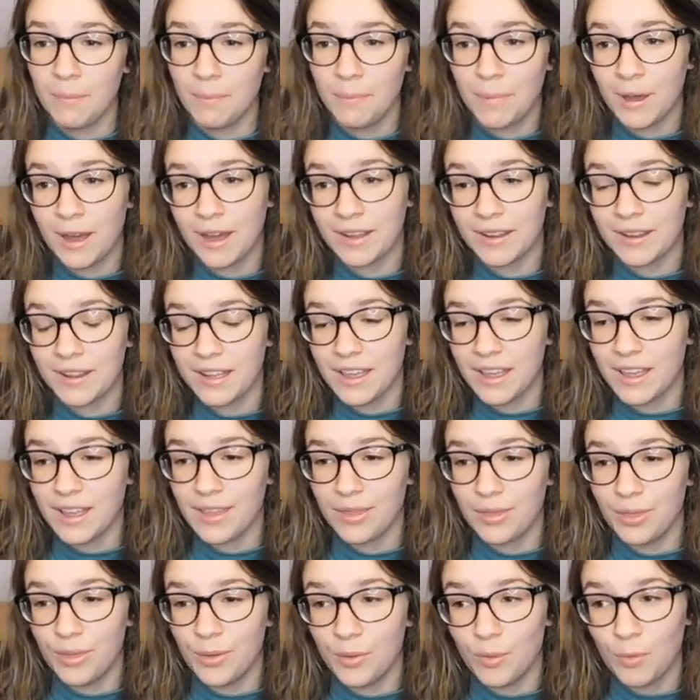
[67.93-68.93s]
But
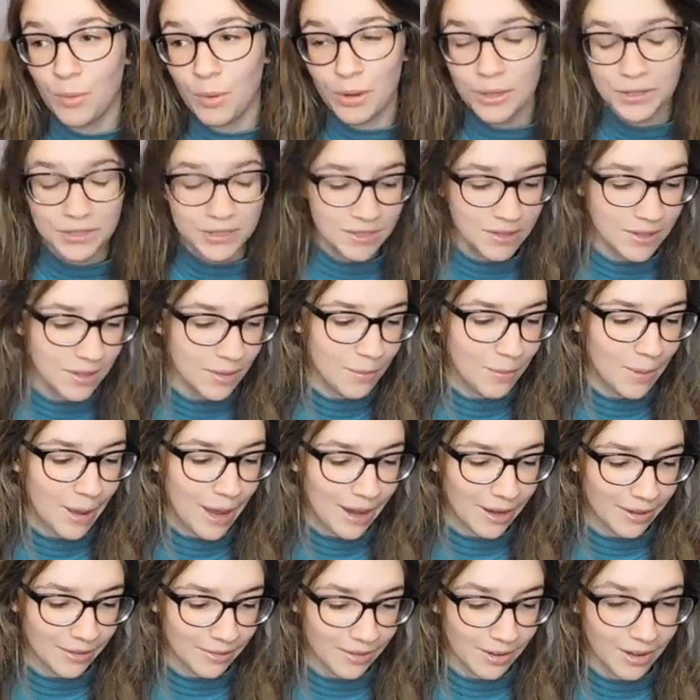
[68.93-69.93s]
the woods in the
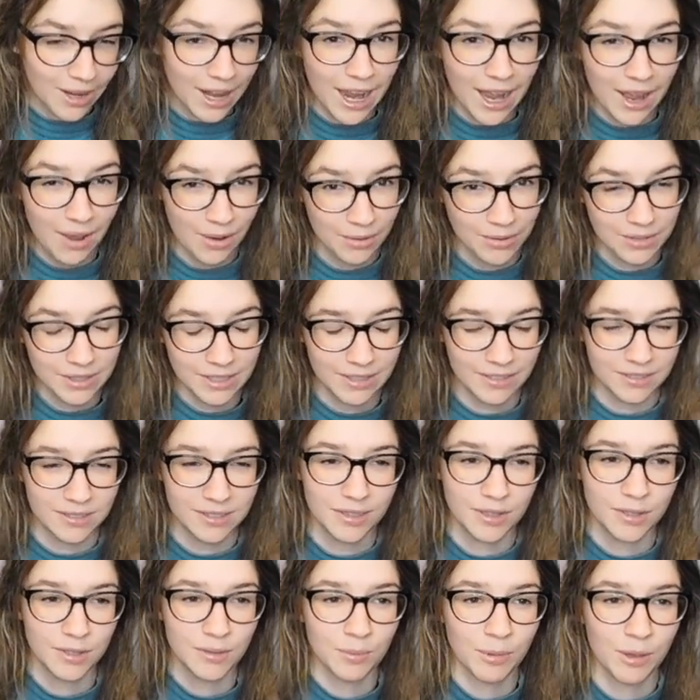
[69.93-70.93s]
back of their house has
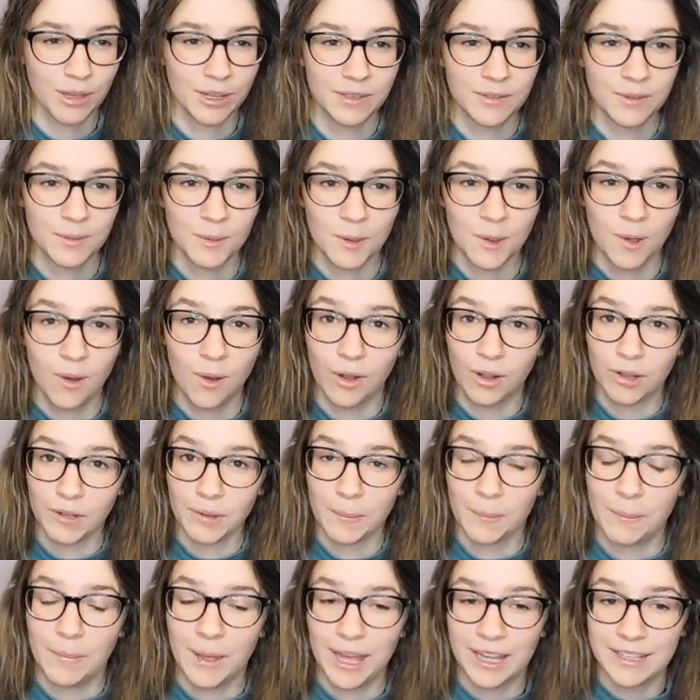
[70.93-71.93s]
this place
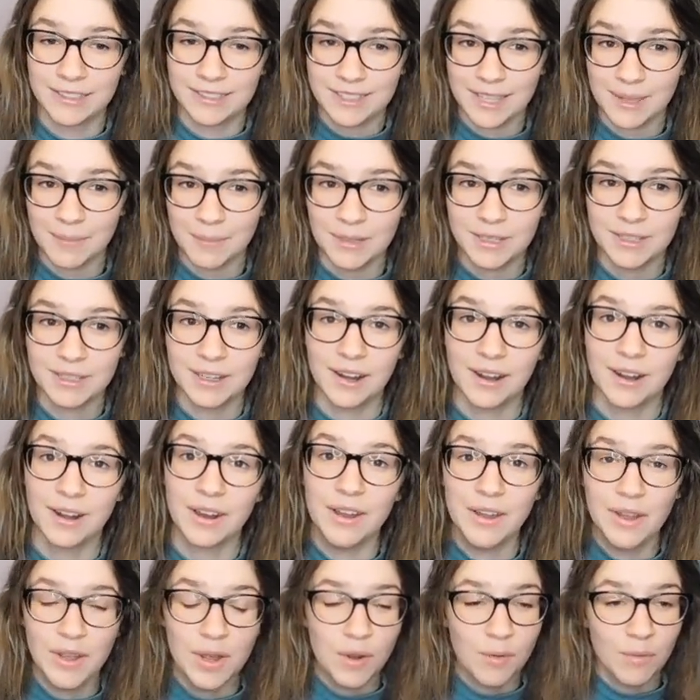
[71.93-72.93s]
called Pet
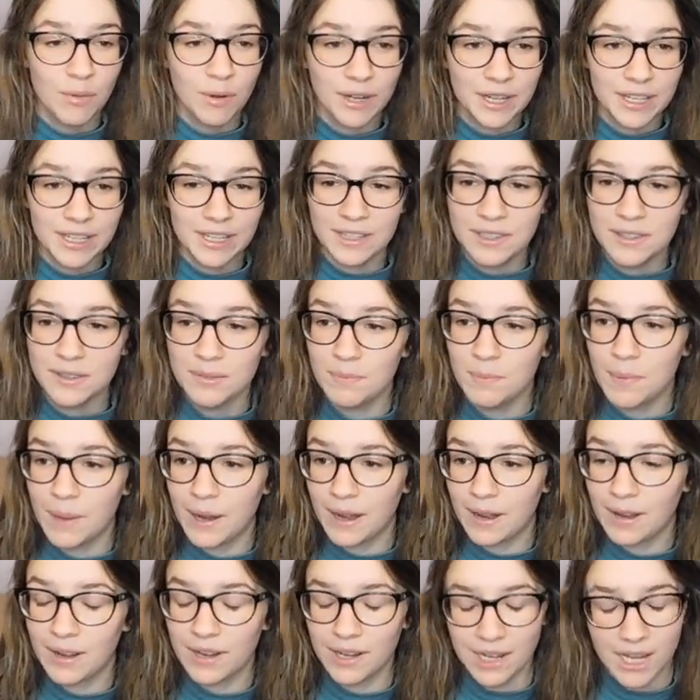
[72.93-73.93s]
Sematary where kids
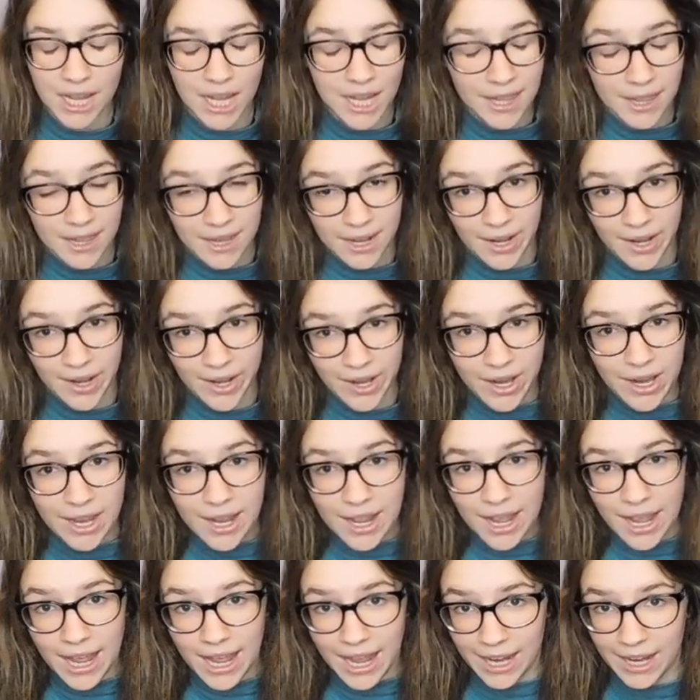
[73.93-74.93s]
bury their
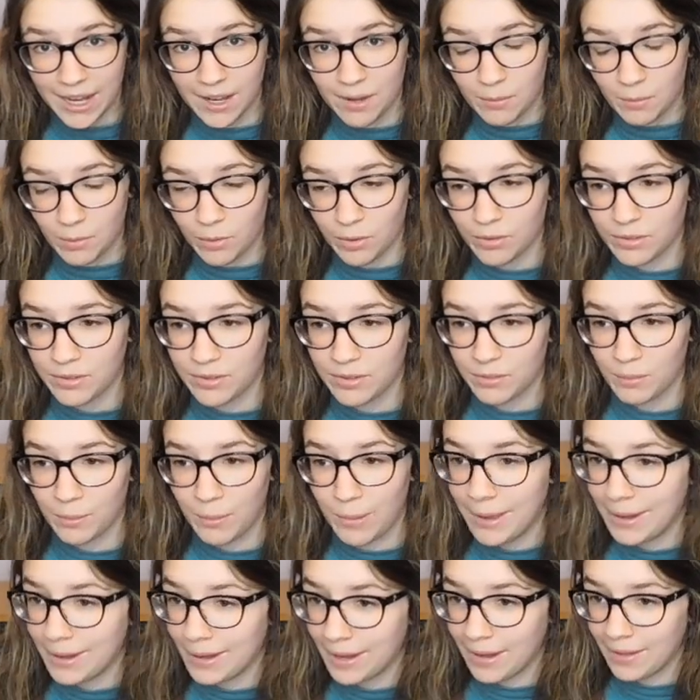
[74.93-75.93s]
animals
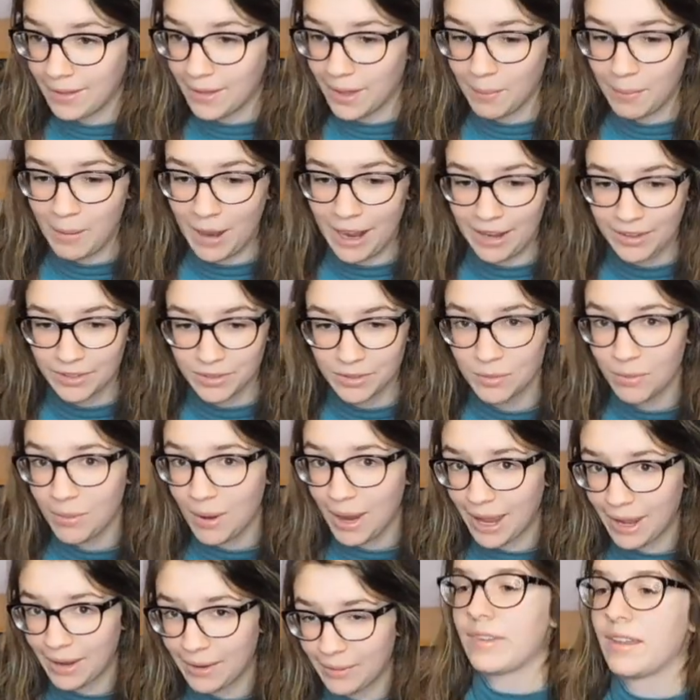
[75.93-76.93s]
when they pass
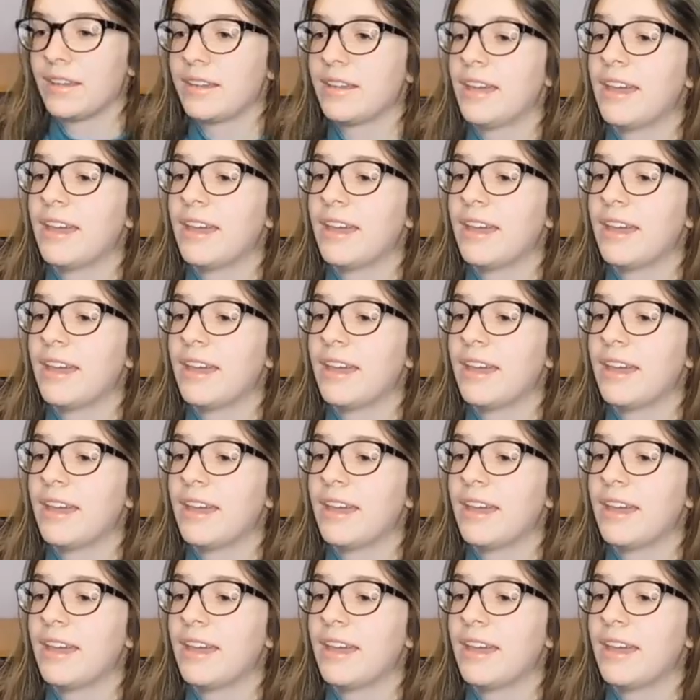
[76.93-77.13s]
away.